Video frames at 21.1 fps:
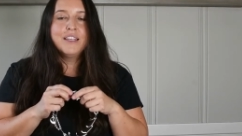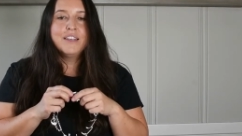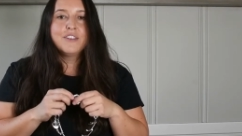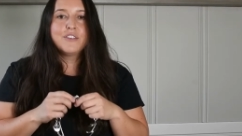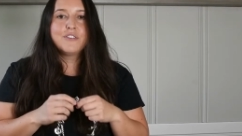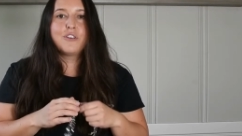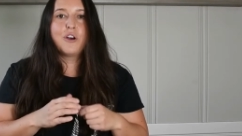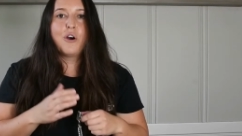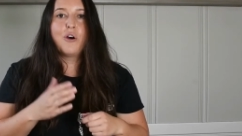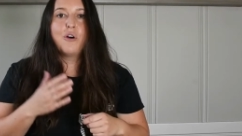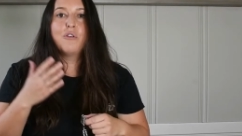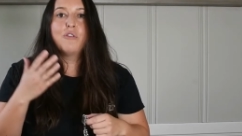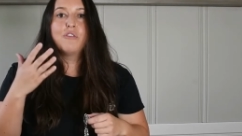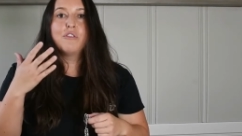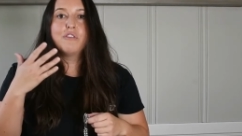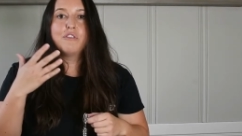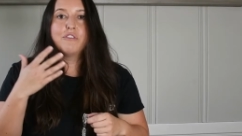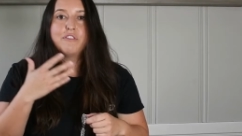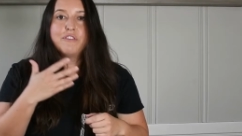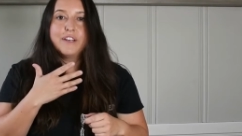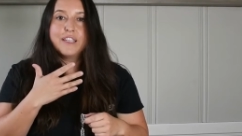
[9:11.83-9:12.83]
So
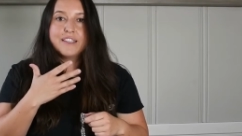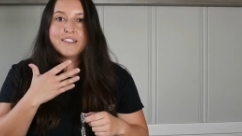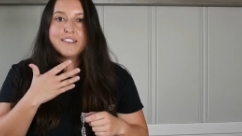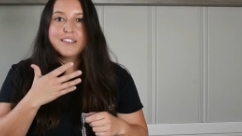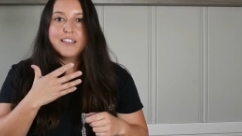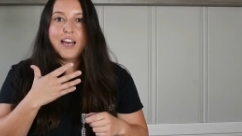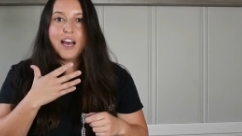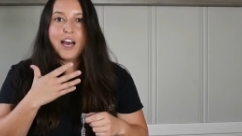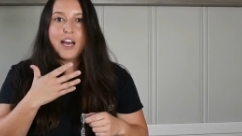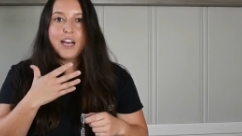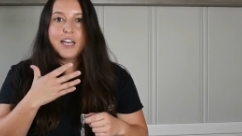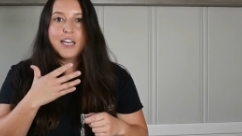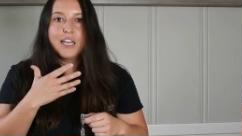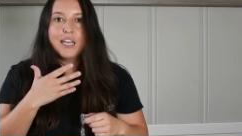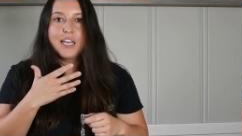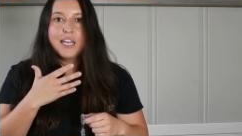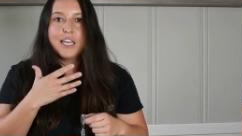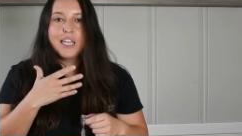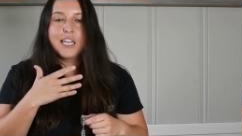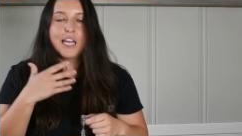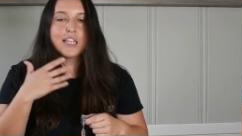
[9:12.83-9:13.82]
fit snug,
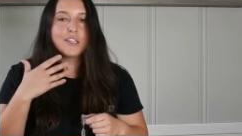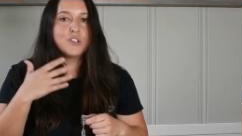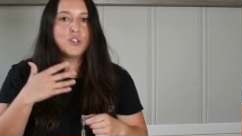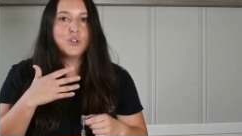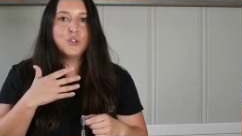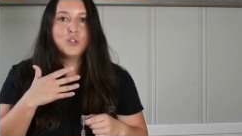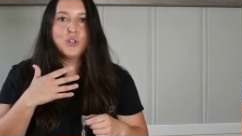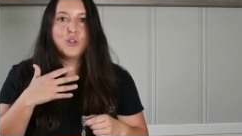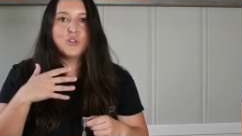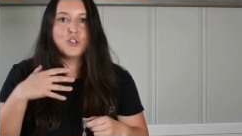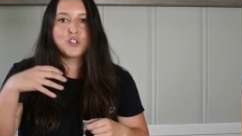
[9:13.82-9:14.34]
not too loose.